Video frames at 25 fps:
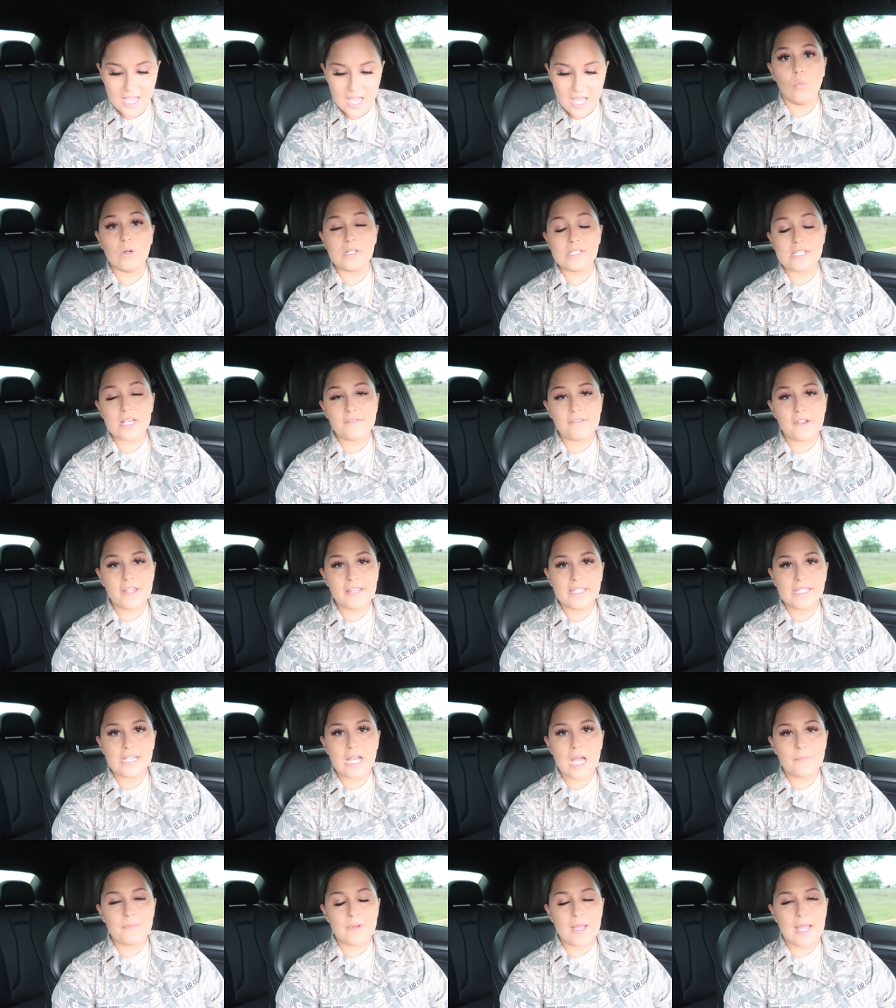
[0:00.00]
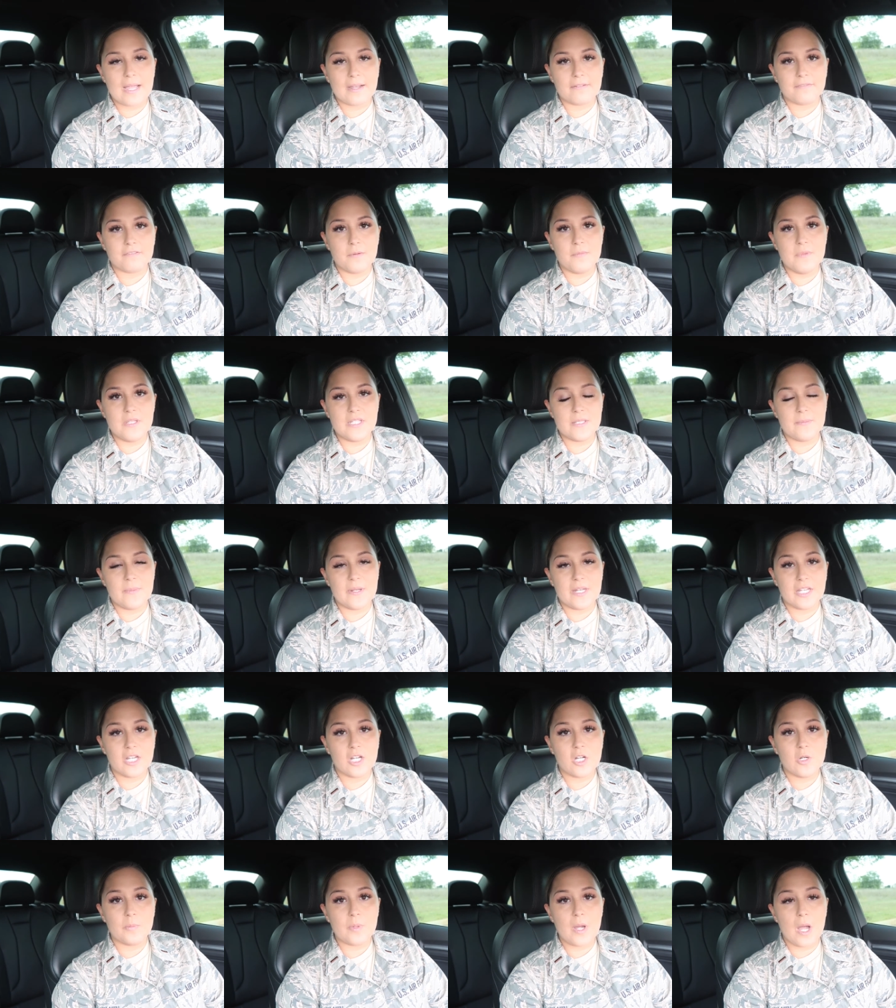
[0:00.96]
Once I finally got back from the
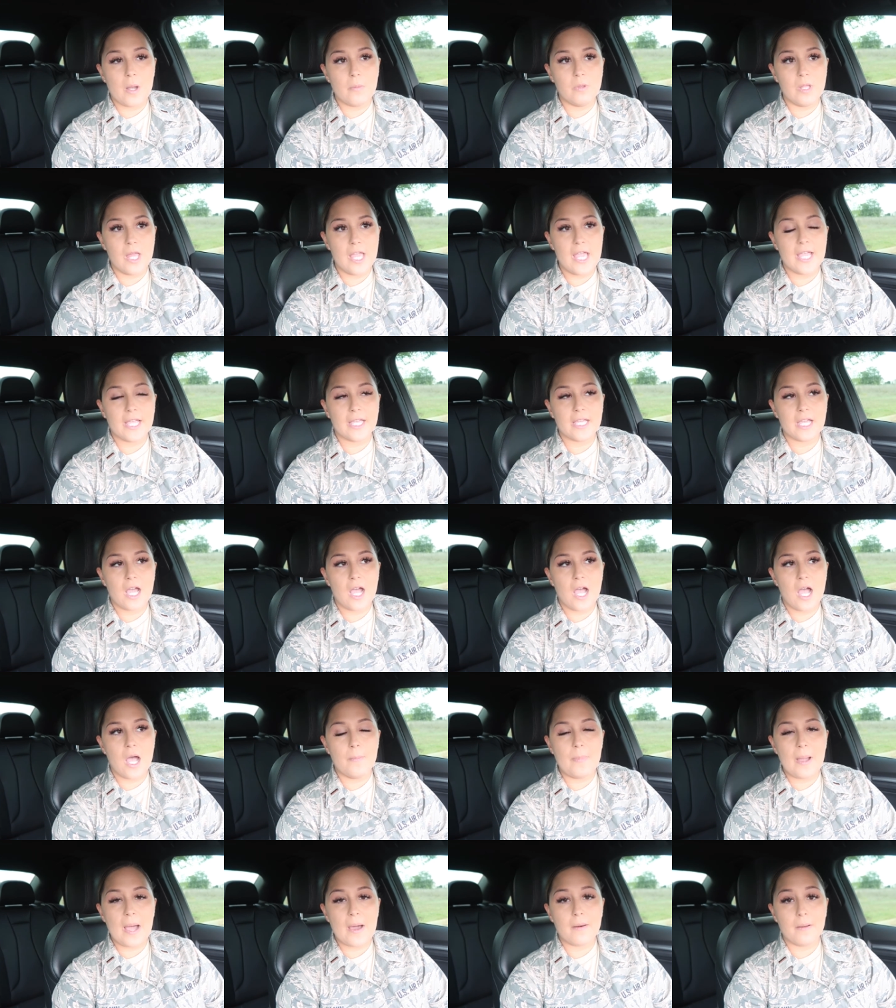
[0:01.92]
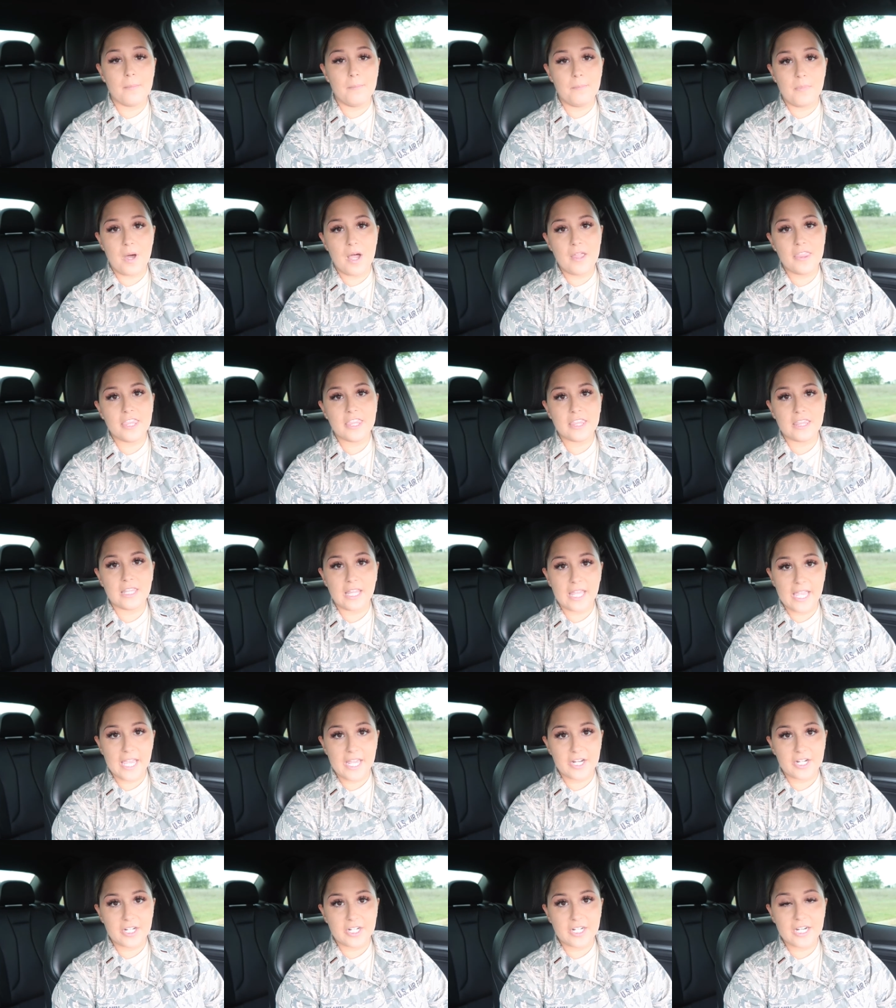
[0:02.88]
Dominican Republic, about a month
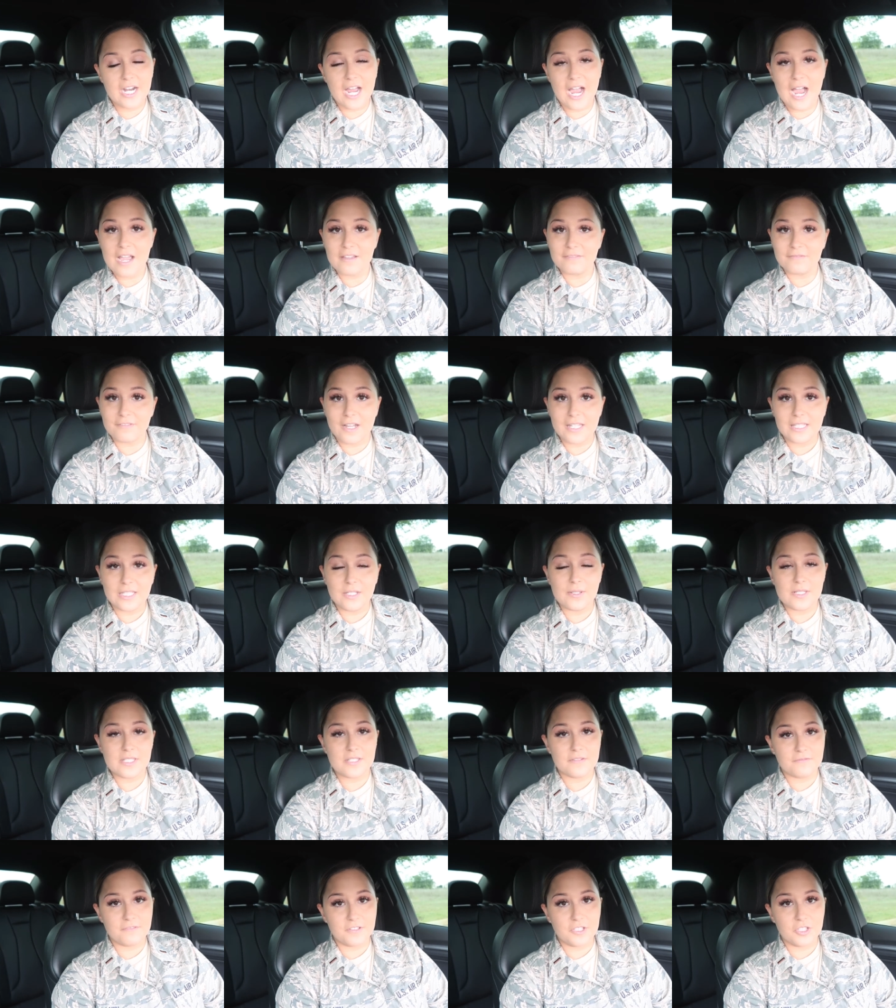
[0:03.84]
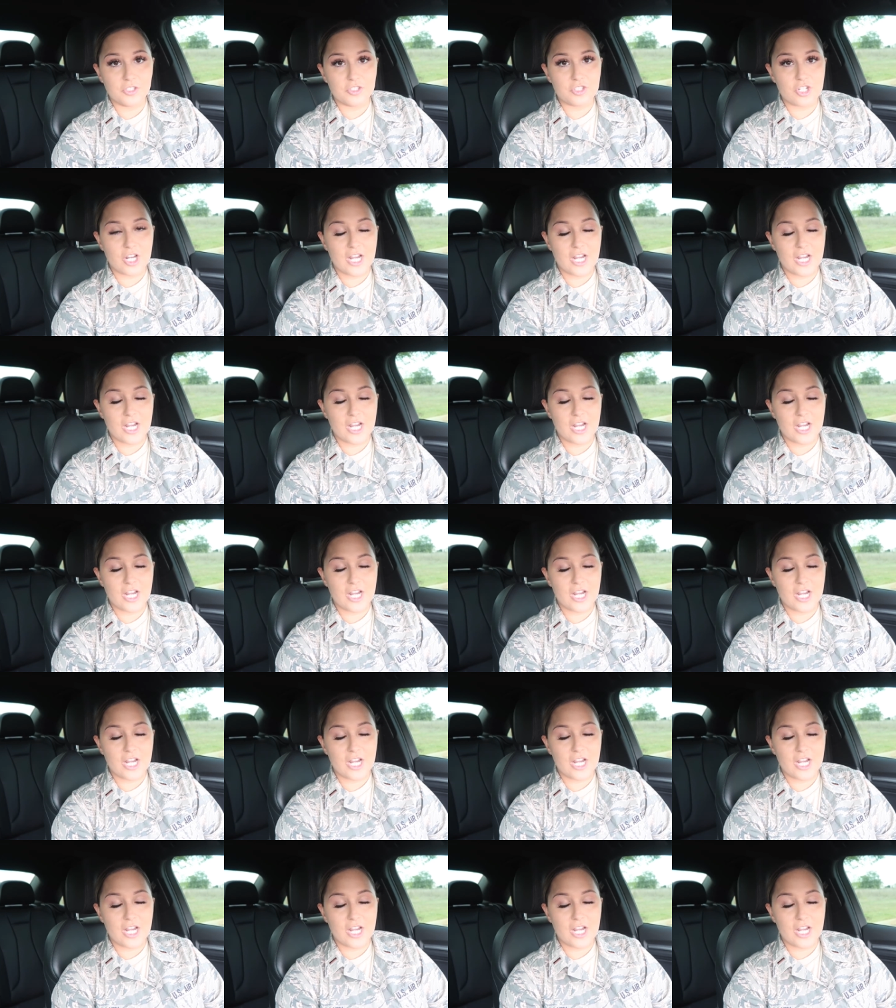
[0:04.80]
later, I finally went to field